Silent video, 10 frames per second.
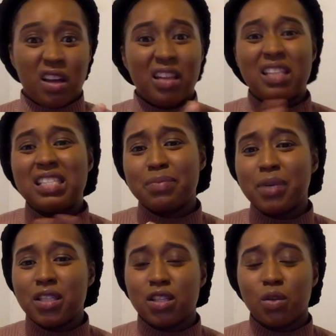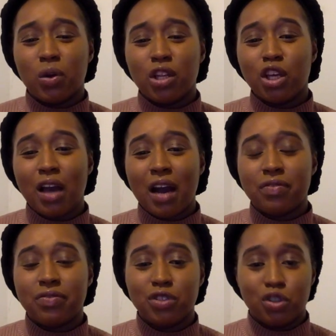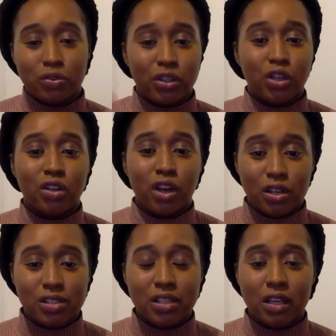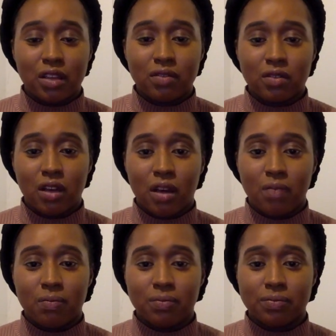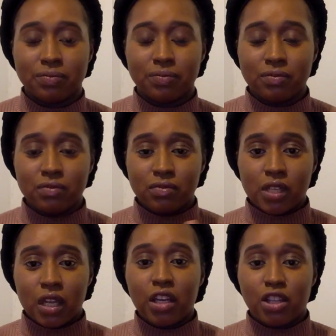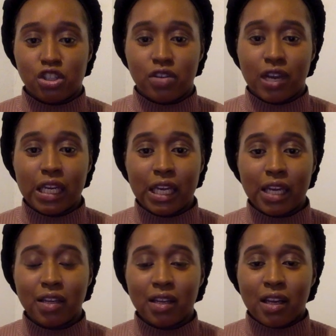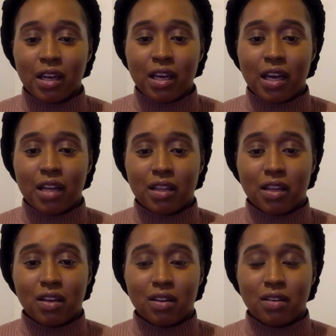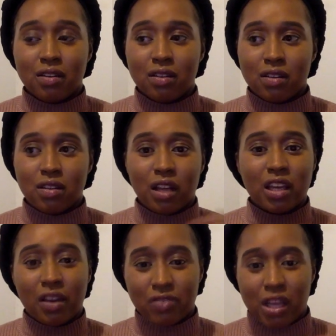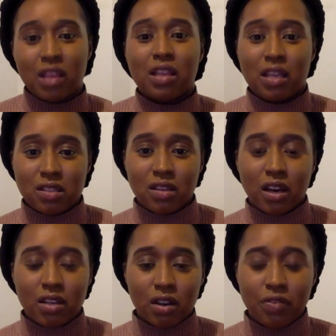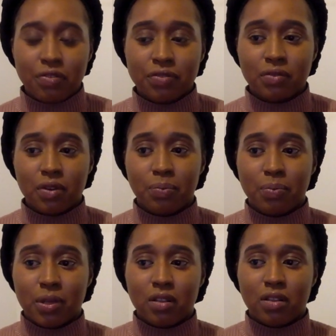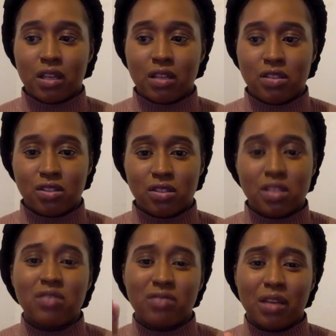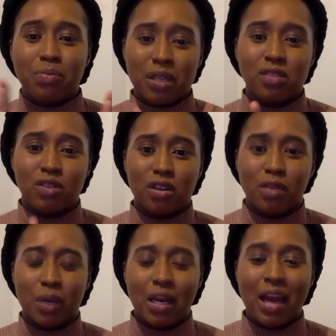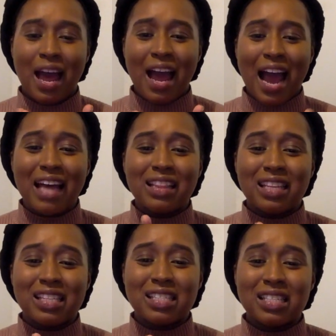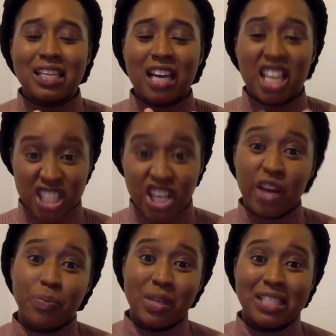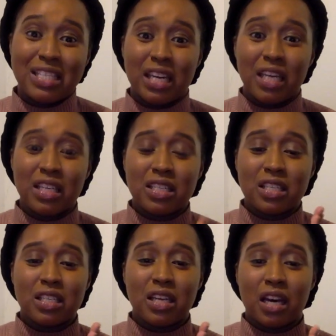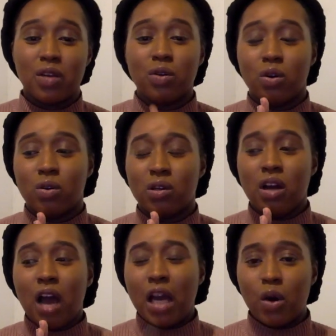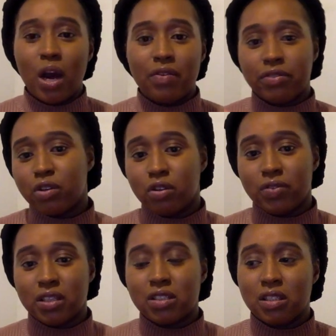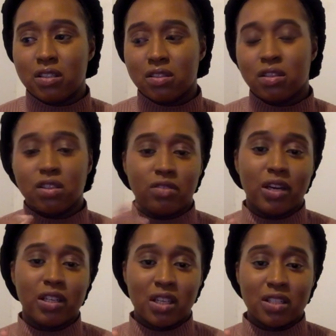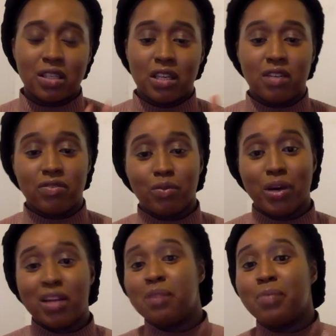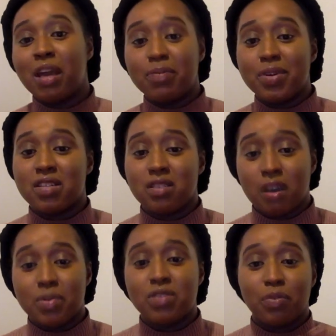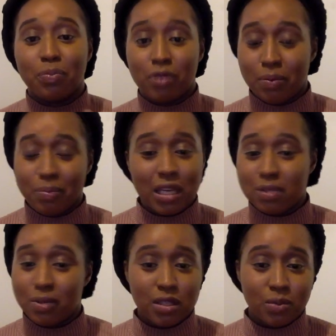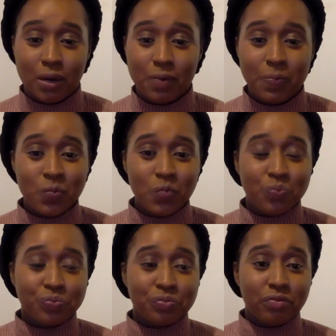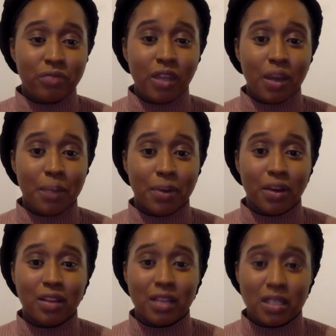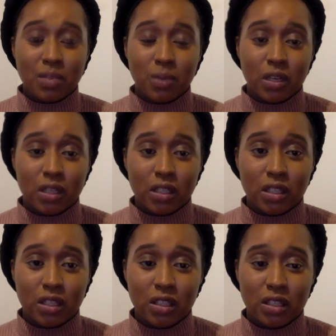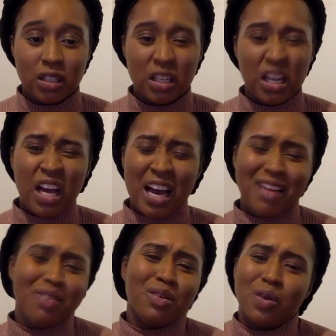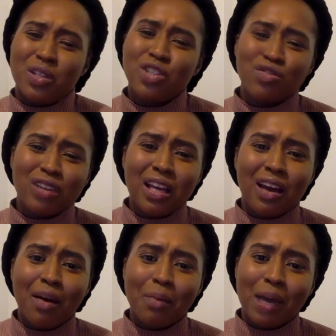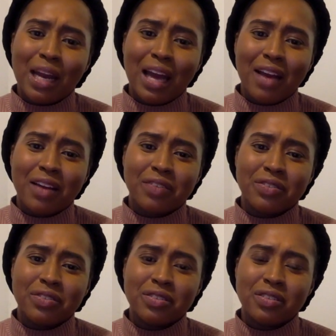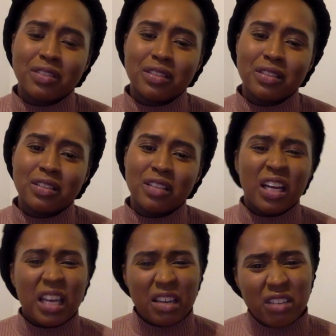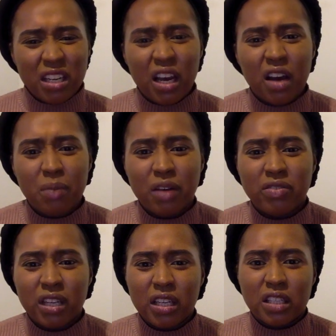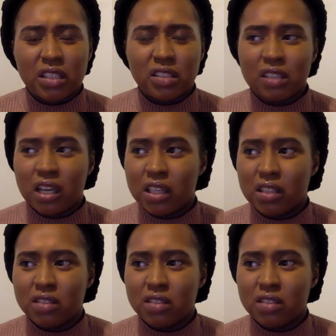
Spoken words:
similar to the one that you have during your nursing, like your training, and like you have to get things signed off, but it's a really big document, and there's assignments in it. I know every university does undergrad nursing in a different way, and there may have been assignments for placement as well, but this one, I don't know, it just really hurt my life. It really hurt my feelings. Like,